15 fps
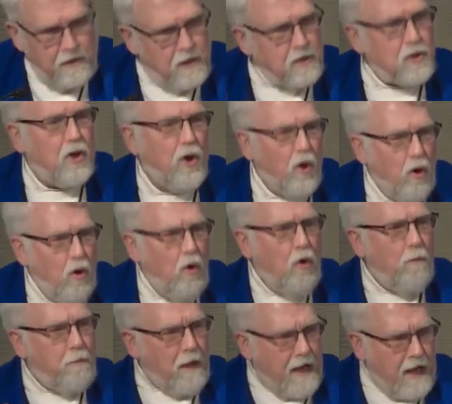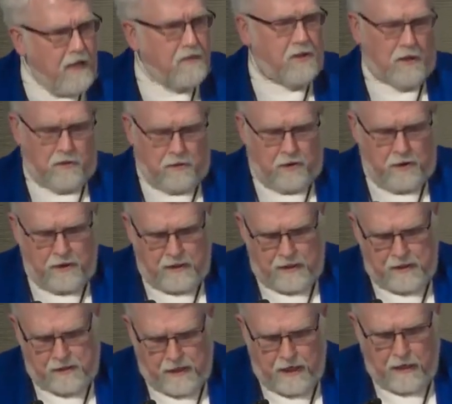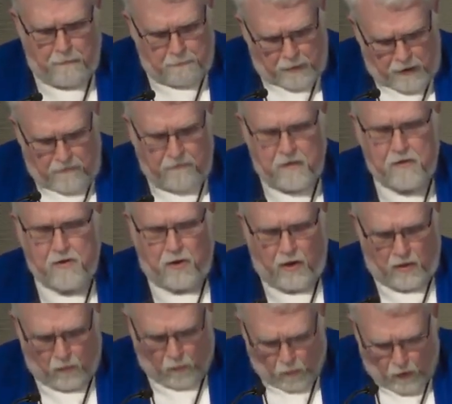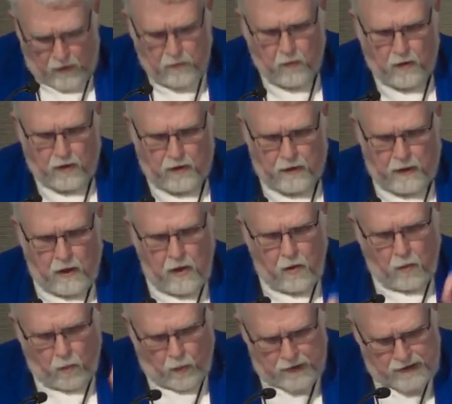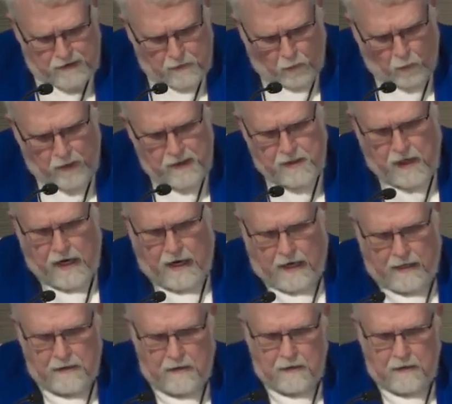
This whole passage in Isaiah pivots on one word, wetta,